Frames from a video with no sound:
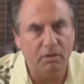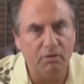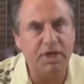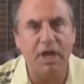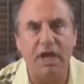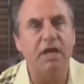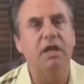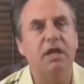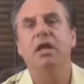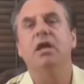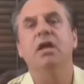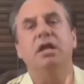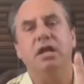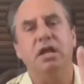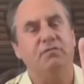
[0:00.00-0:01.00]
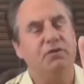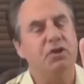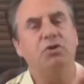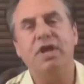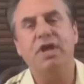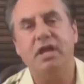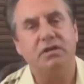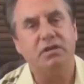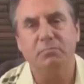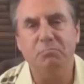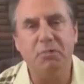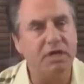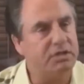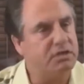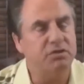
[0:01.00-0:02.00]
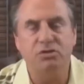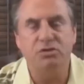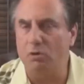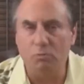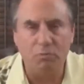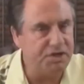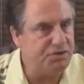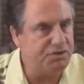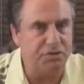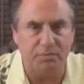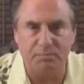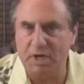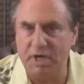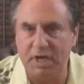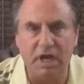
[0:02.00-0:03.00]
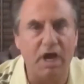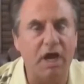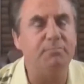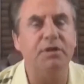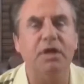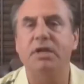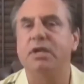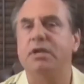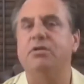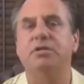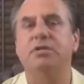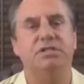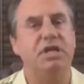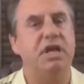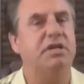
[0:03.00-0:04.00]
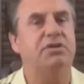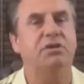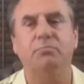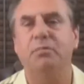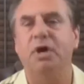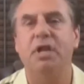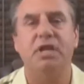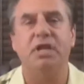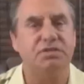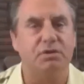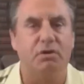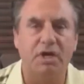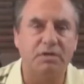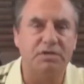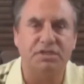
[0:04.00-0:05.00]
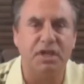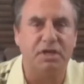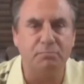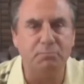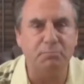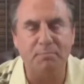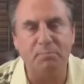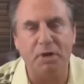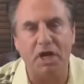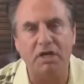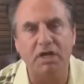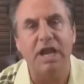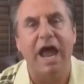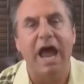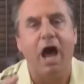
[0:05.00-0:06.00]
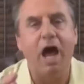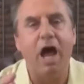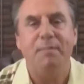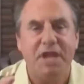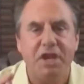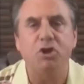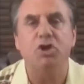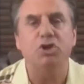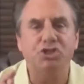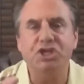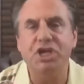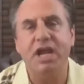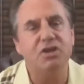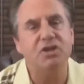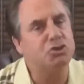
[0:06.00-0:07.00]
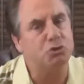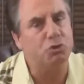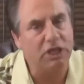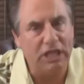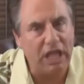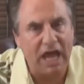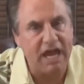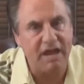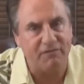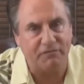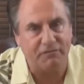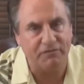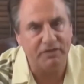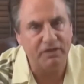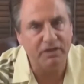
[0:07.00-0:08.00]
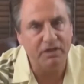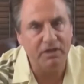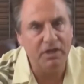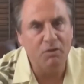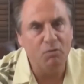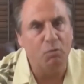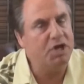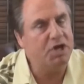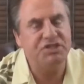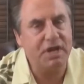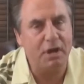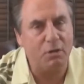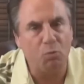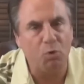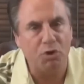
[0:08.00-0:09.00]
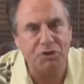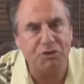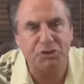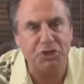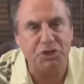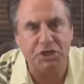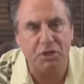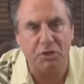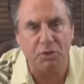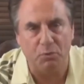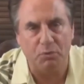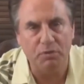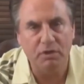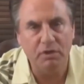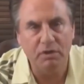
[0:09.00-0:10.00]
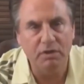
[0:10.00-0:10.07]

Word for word: Okay? If you can't commit, don't waste your money. I'm not here to take your money and so I can stick it in my pocket. I'm here to change your life. What's that worth to you?